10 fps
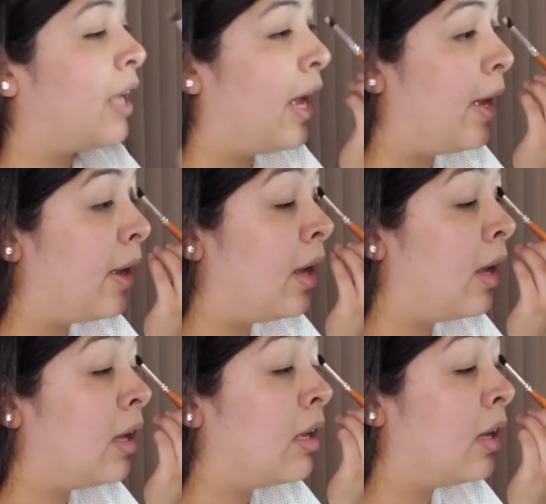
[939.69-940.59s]
that
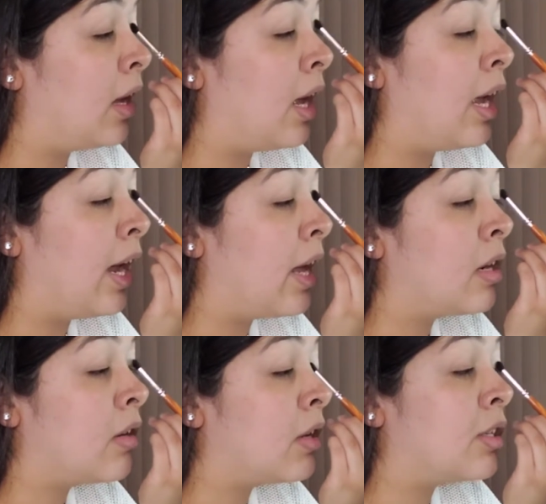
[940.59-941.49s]
I had
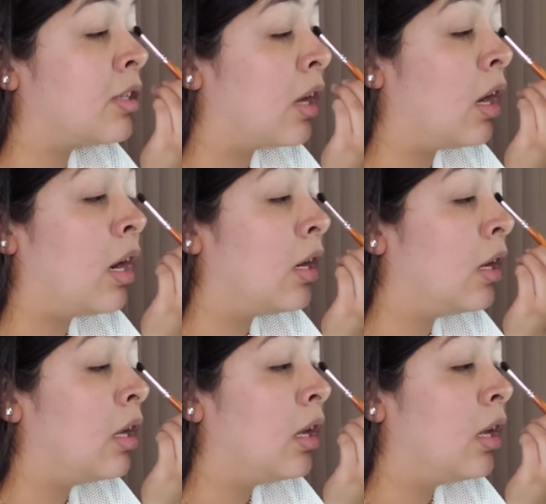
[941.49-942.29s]
a crush on,